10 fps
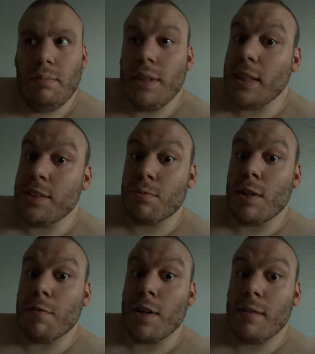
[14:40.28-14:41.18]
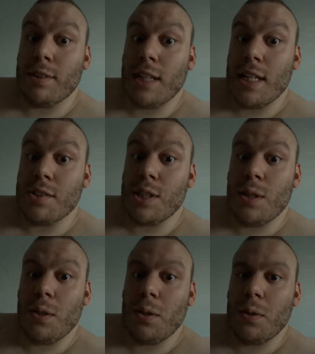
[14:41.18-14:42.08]
But it gets rougher after that,
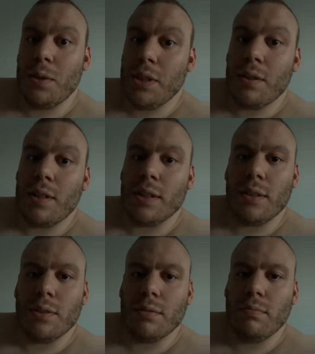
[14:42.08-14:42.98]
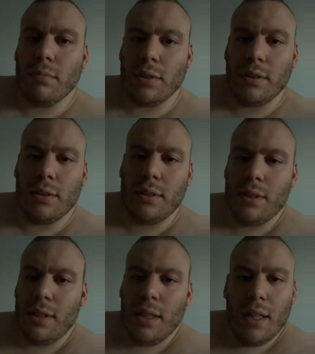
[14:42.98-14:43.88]
so you know how it goes.
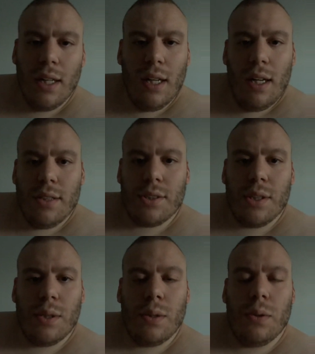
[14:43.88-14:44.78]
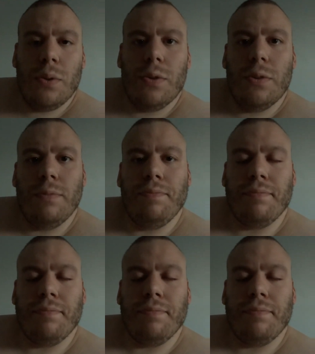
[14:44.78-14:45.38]
So